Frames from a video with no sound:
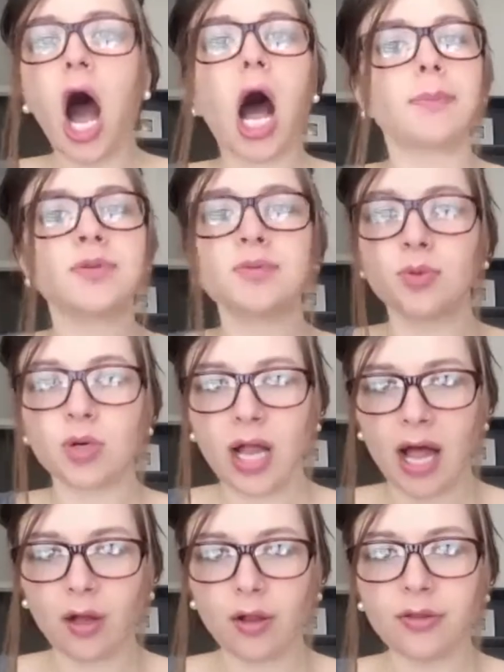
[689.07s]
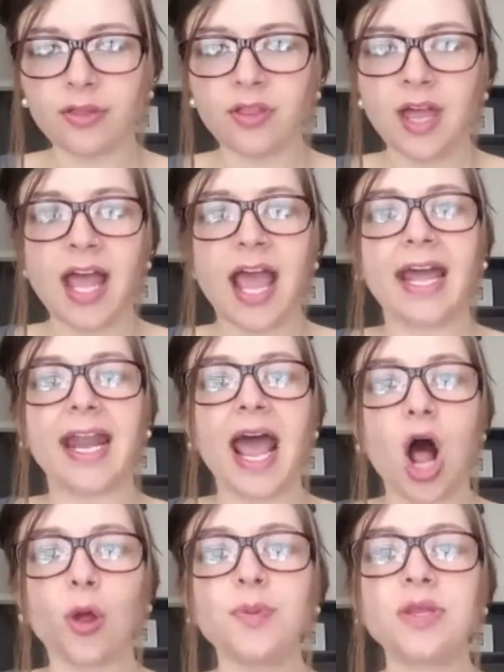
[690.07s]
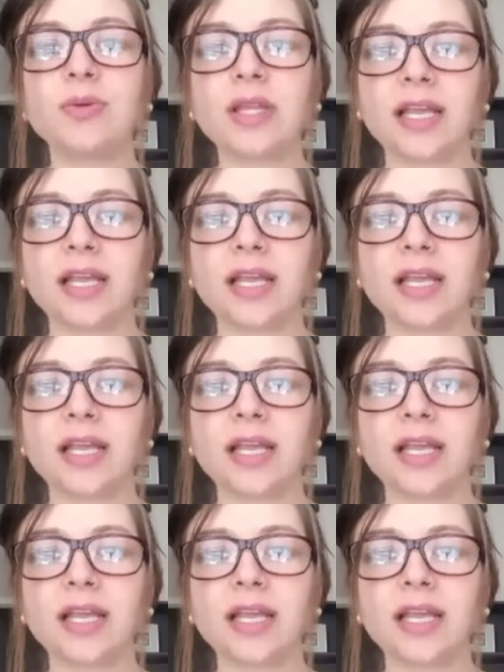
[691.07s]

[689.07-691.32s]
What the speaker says: optimal health and help you